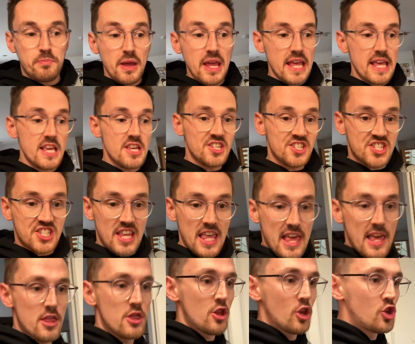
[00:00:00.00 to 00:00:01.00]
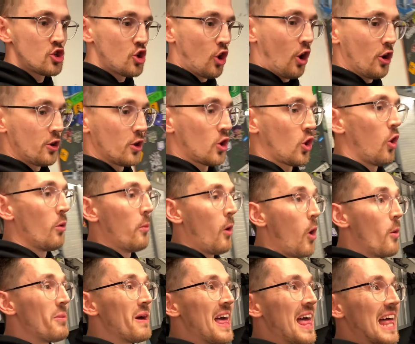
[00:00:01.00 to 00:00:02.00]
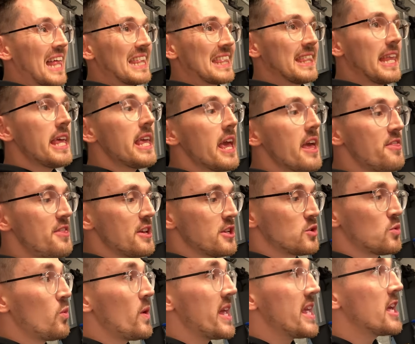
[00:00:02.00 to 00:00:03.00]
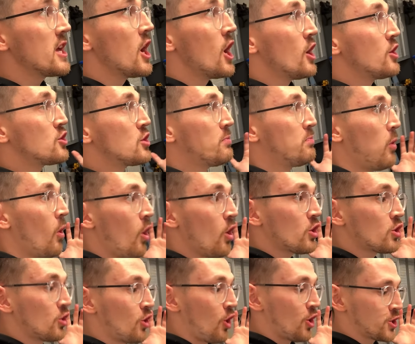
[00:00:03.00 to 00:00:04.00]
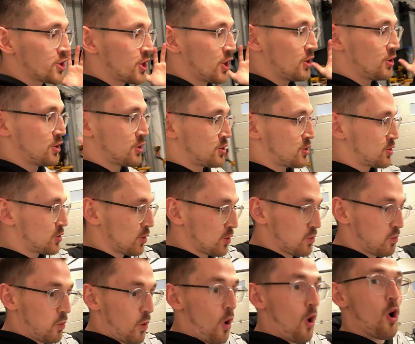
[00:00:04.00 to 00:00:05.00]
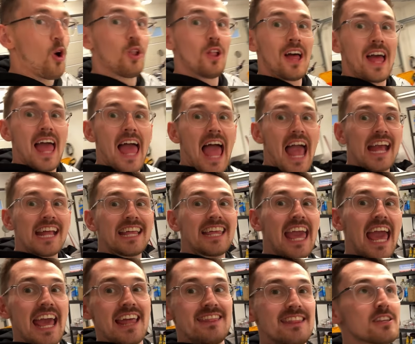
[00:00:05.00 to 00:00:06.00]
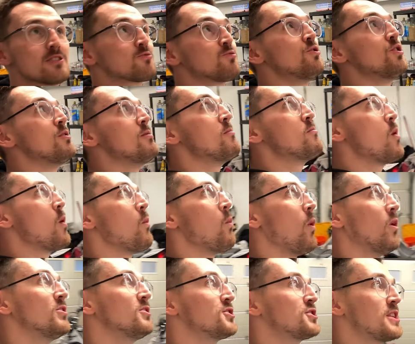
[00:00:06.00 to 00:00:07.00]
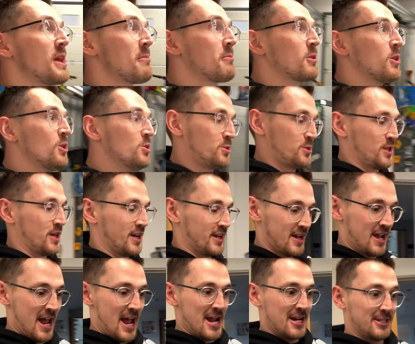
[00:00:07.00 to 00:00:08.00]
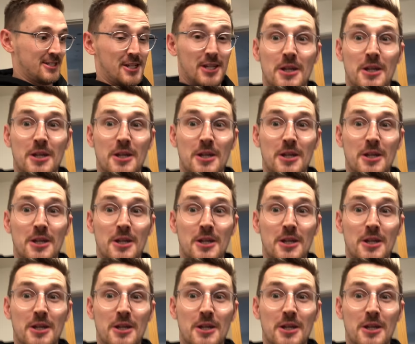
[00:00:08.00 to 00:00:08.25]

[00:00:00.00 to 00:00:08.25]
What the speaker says: be seeing the joiner come up later this week to put across the stud wall and get in this room one step closer to